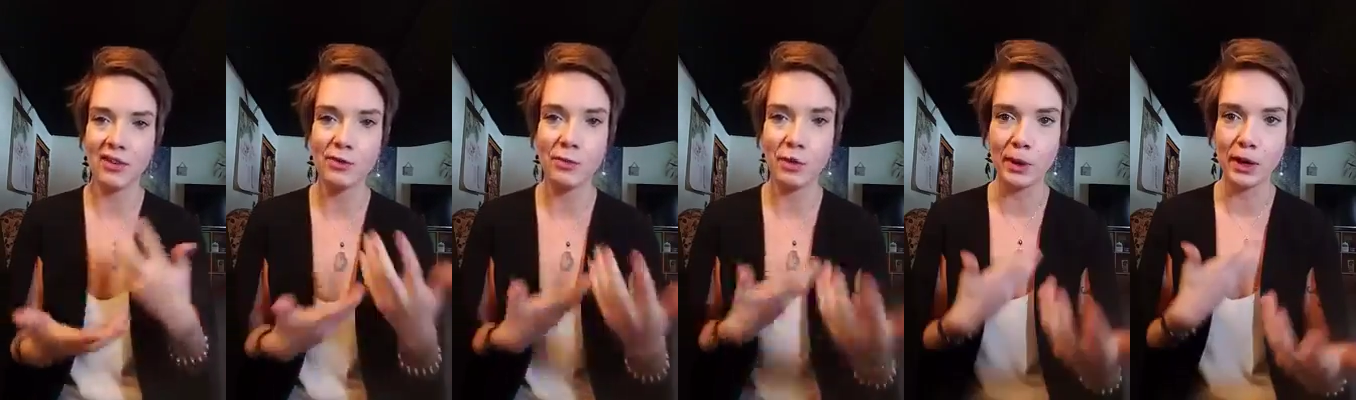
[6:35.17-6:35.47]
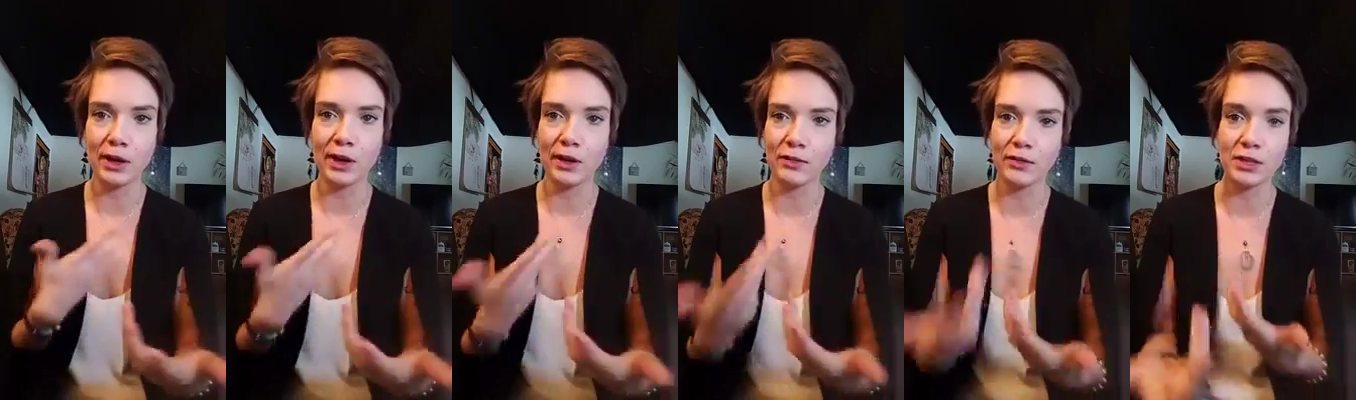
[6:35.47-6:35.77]
open
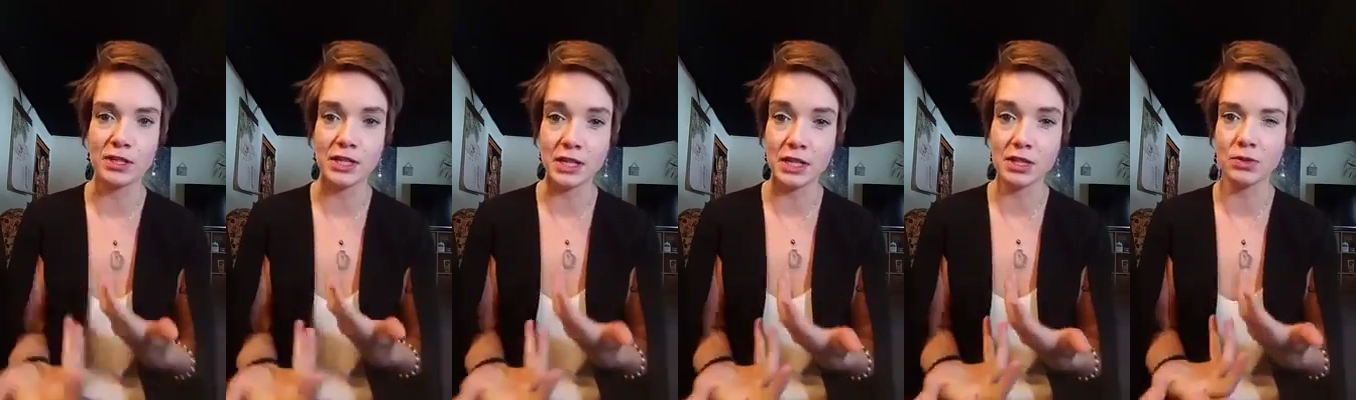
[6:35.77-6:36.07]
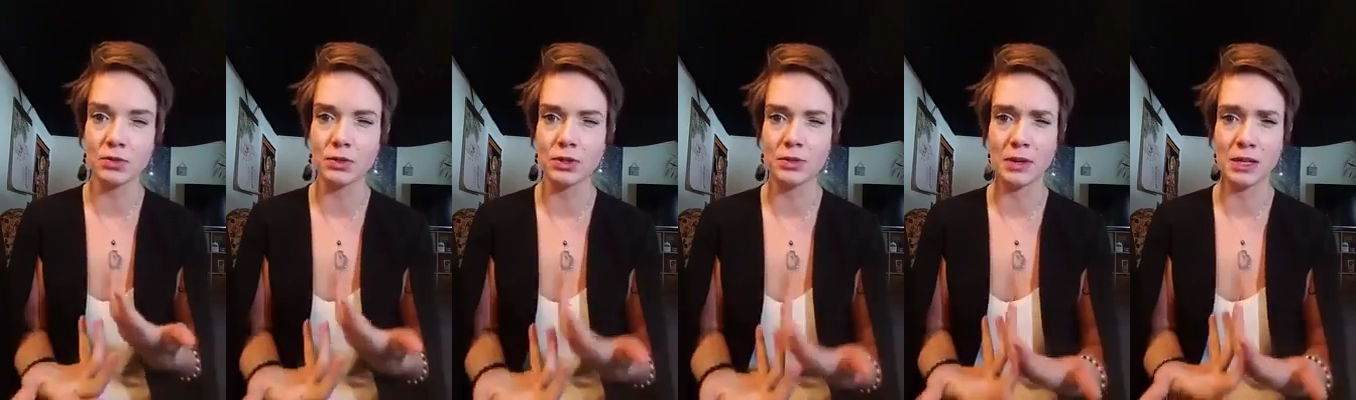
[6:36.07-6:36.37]

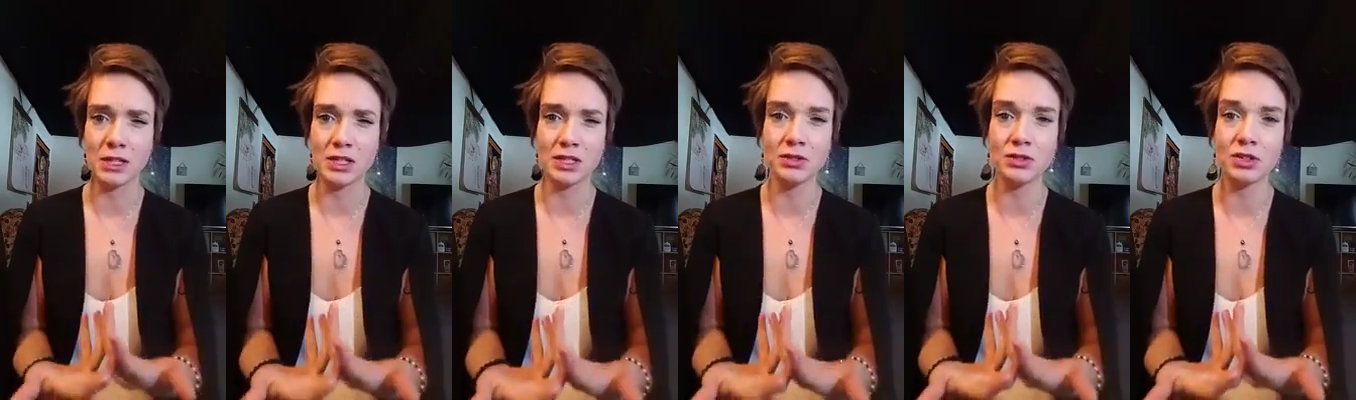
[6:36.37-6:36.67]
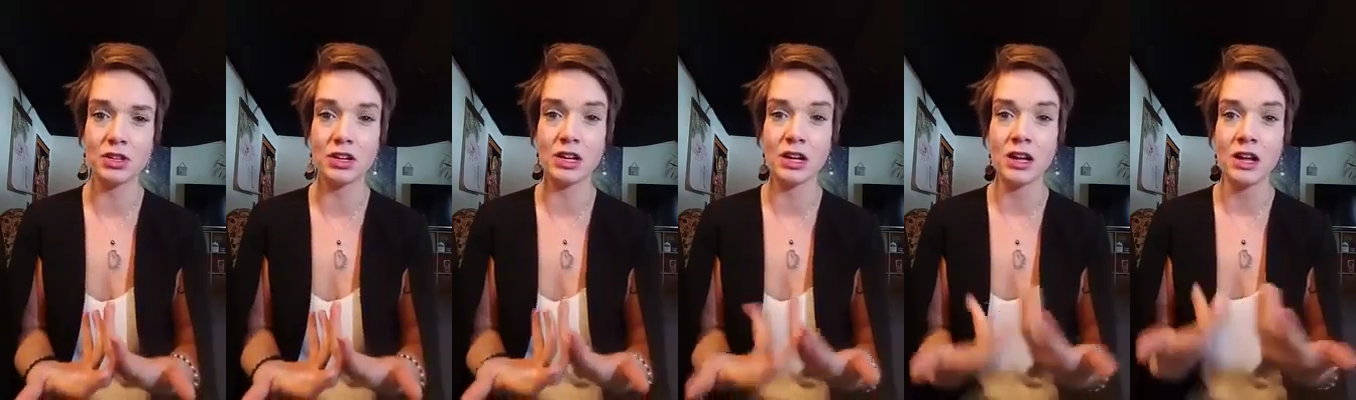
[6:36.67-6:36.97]
conversation with my
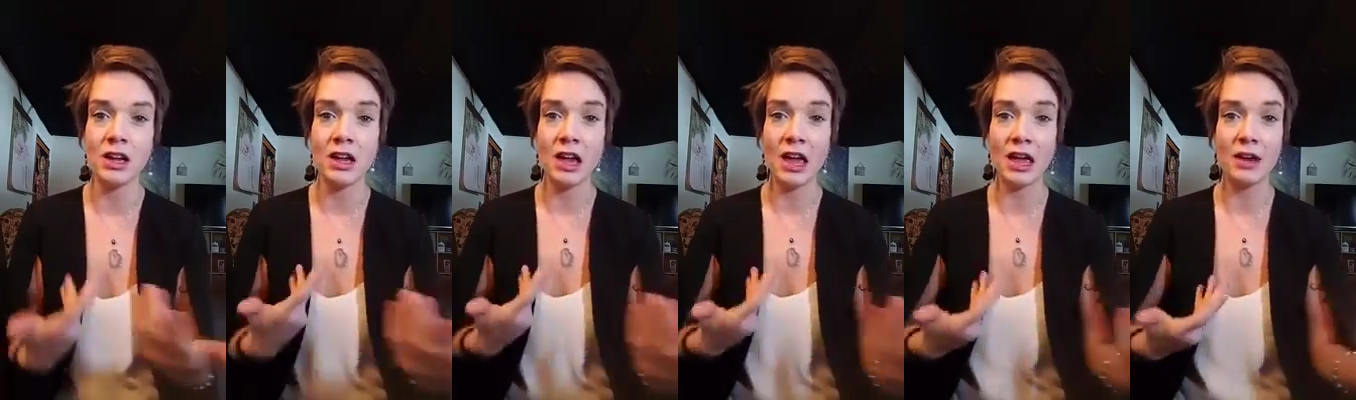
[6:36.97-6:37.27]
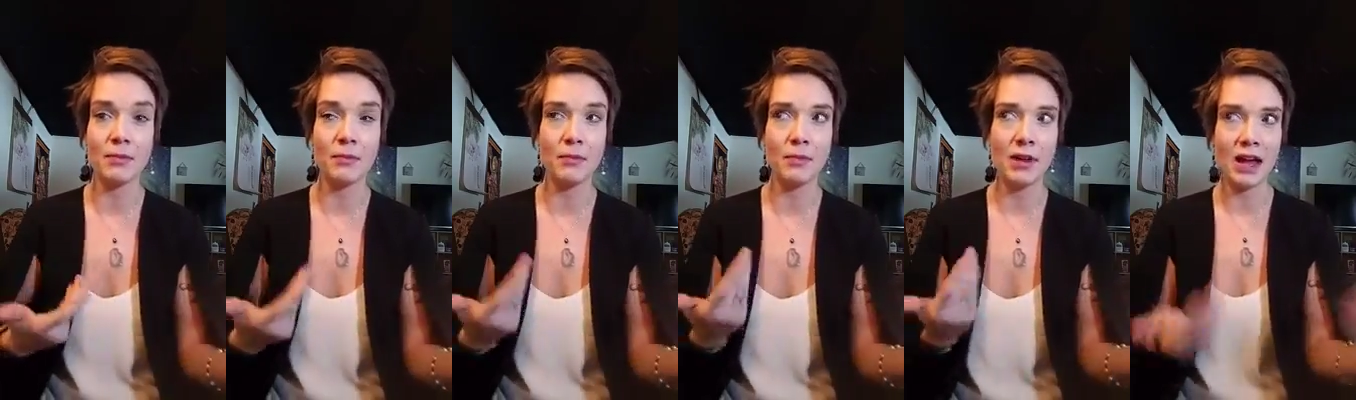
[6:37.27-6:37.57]
children,
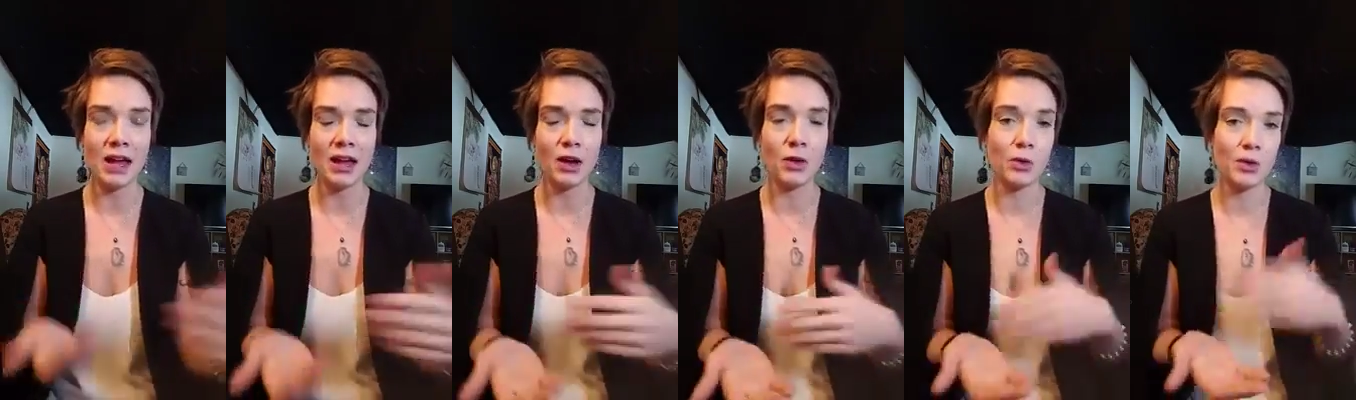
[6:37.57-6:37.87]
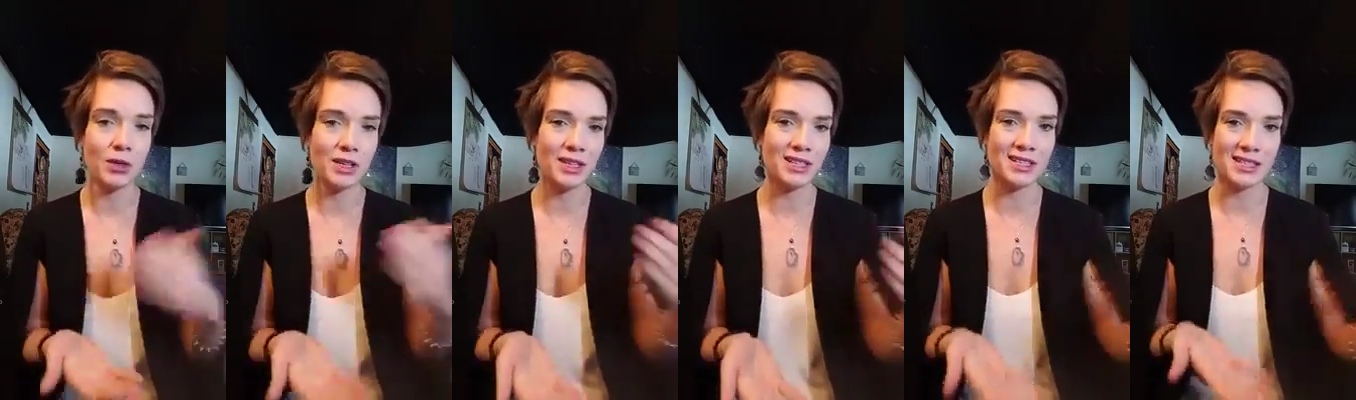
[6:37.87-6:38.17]
and my
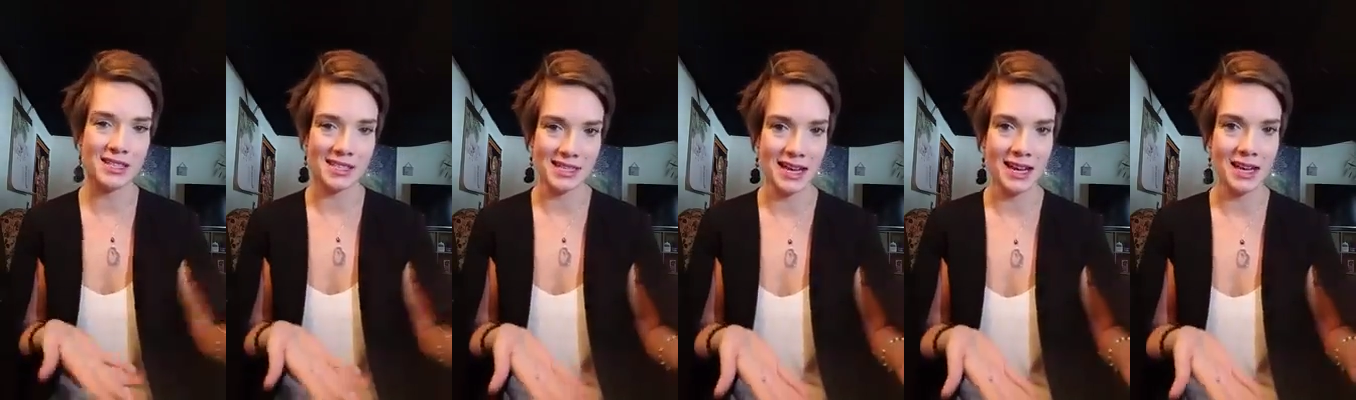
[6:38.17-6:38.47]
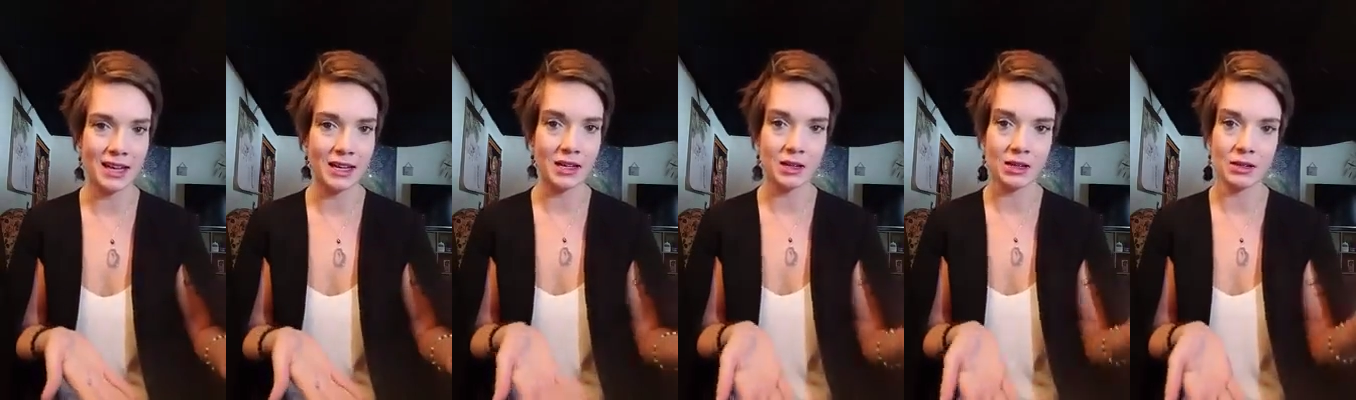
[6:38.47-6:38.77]
oldest is
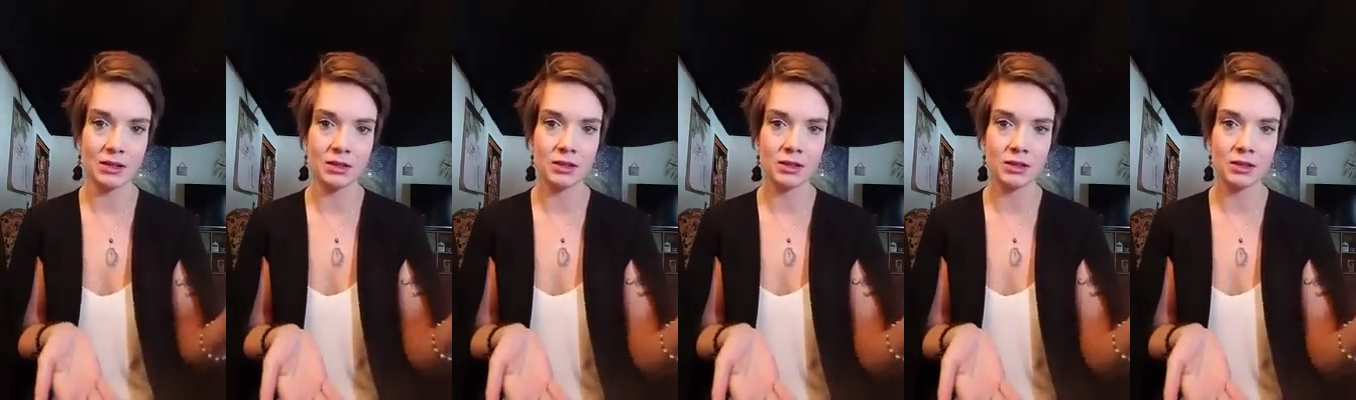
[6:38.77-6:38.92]
10.